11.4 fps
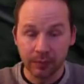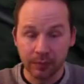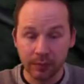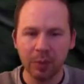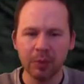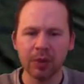
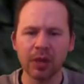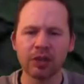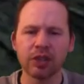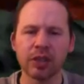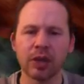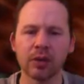people could
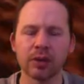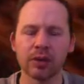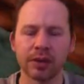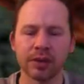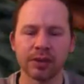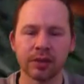actually download
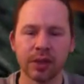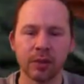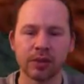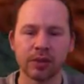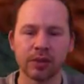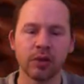it. So there
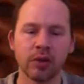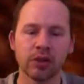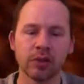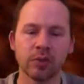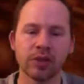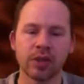was a version
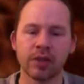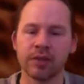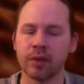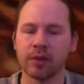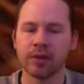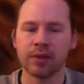which I think
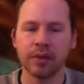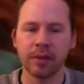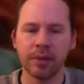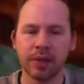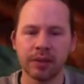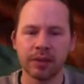was 3
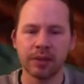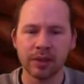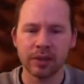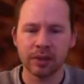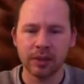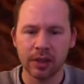parts or
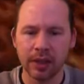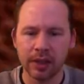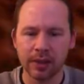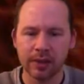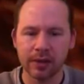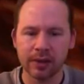so. I
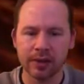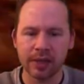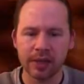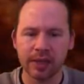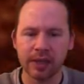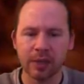don't know
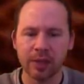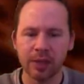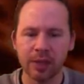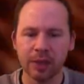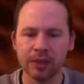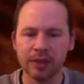exactly how many
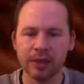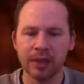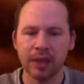parts.